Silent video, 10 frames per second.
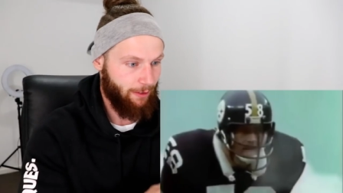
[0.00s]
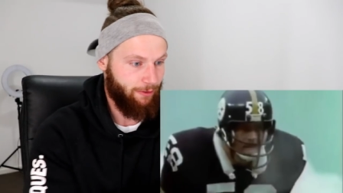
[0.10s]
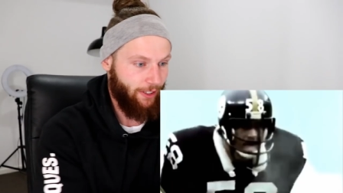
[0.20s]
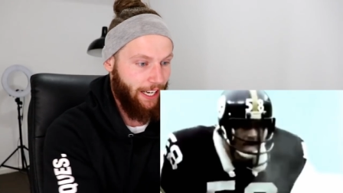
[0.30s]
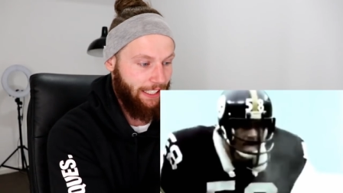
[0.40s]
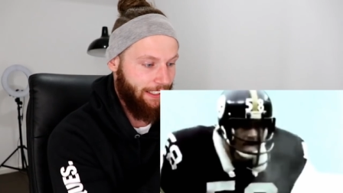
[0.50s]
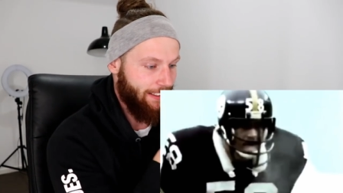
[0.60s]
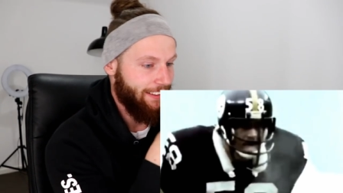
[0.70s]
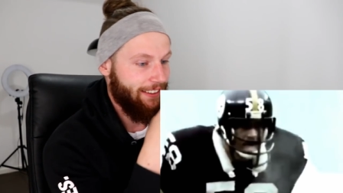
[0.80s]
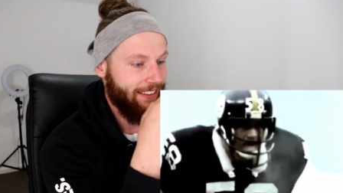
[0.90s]
The fuck?
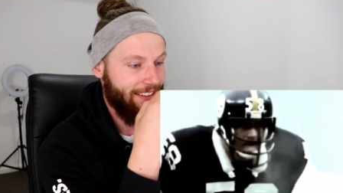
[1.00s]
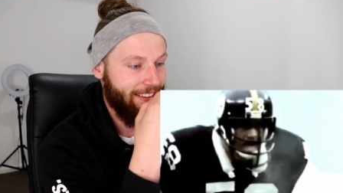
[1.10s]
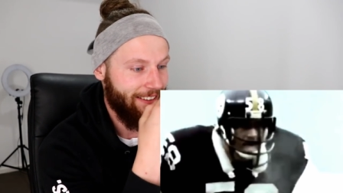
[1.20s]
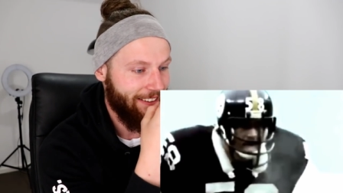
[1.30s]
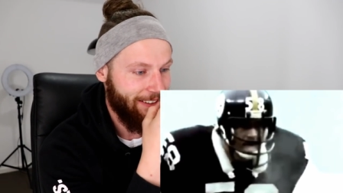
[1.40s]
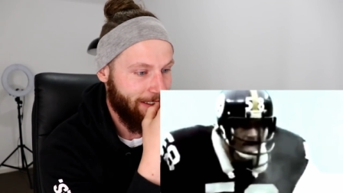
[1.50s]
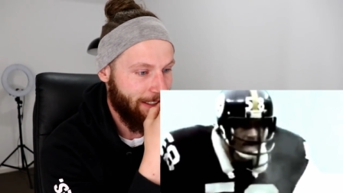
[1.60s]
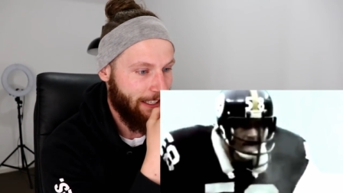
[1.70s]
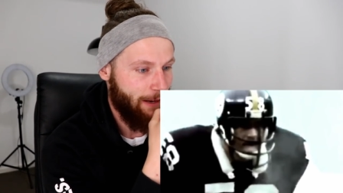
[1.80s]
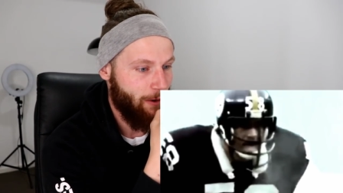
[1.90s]

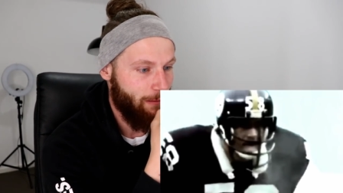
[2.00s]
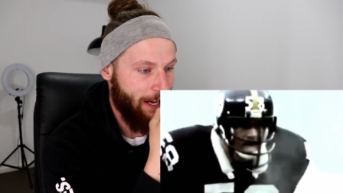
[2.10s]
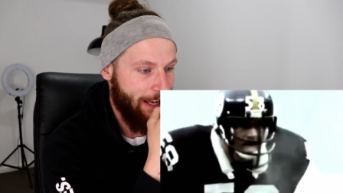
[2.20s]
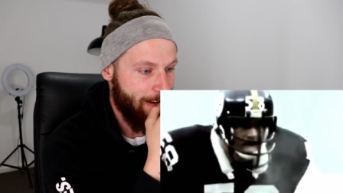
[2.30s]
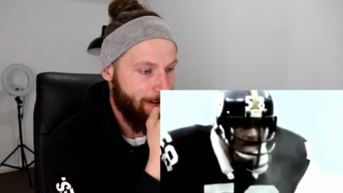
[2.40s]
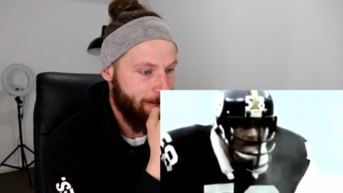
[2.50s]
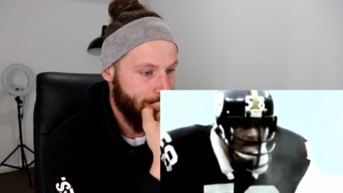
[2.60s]
Come on, mate.